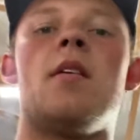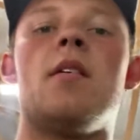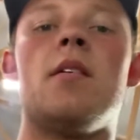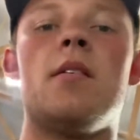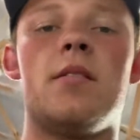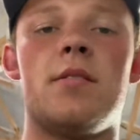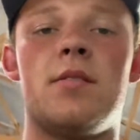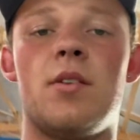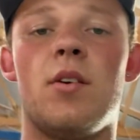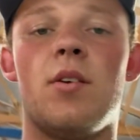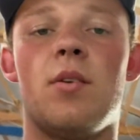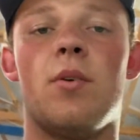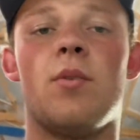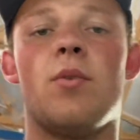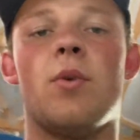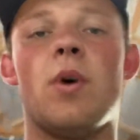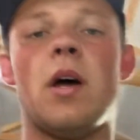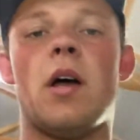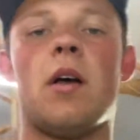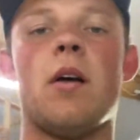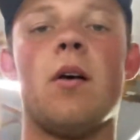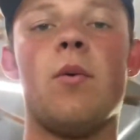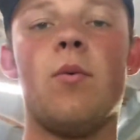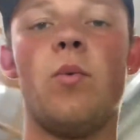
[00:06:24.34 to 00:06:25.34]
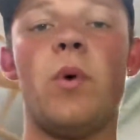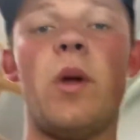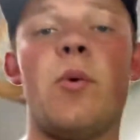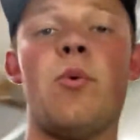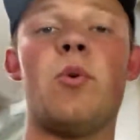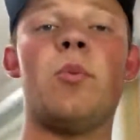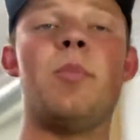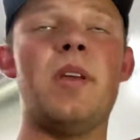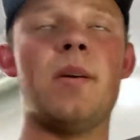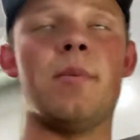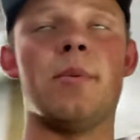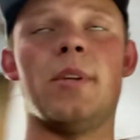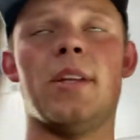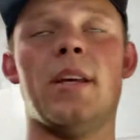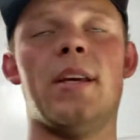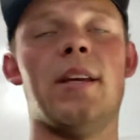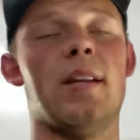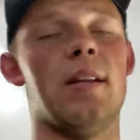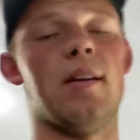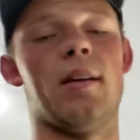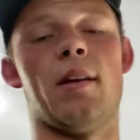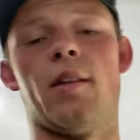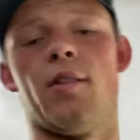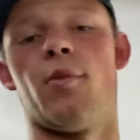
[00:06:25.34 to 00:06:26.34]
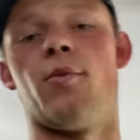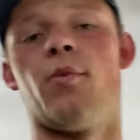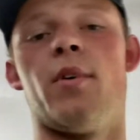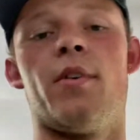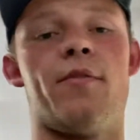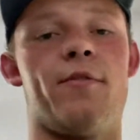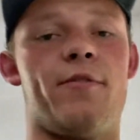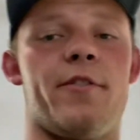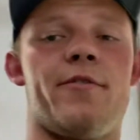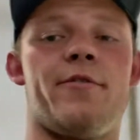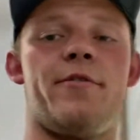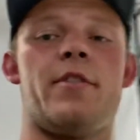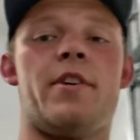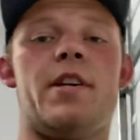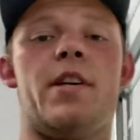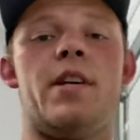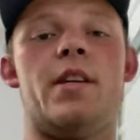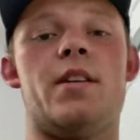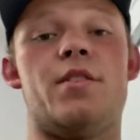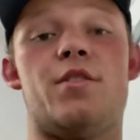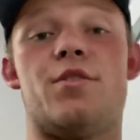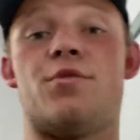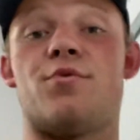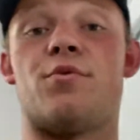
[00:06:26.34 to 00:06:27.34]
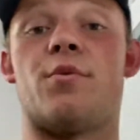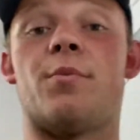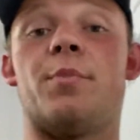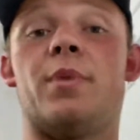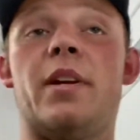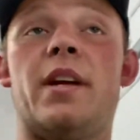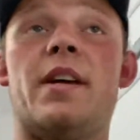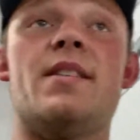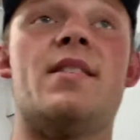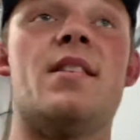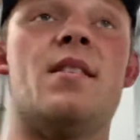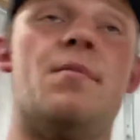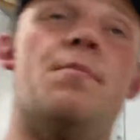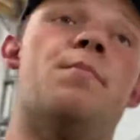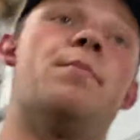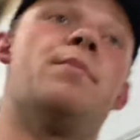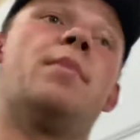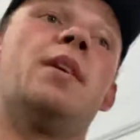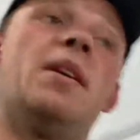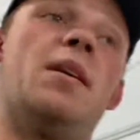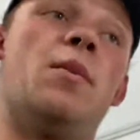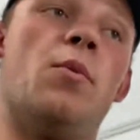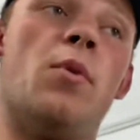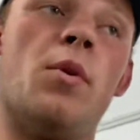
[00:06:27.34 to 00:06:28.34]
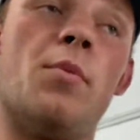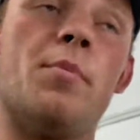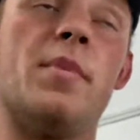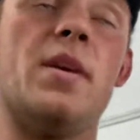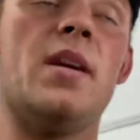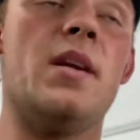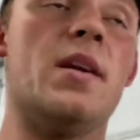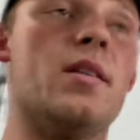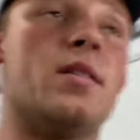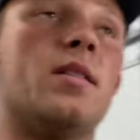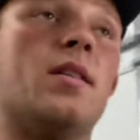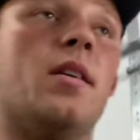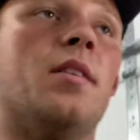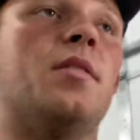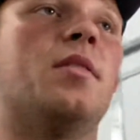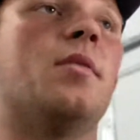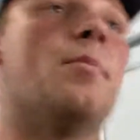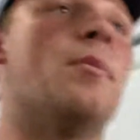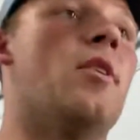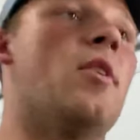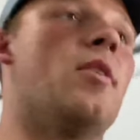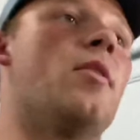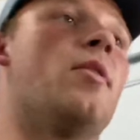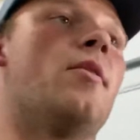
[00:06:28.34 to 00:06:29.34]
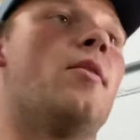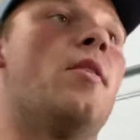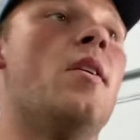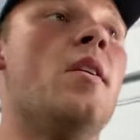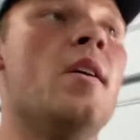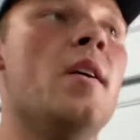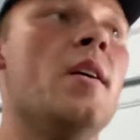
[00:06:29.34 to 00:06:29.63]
so we will be able to get another one for free and just replace it, but it won't be here till tomorrow.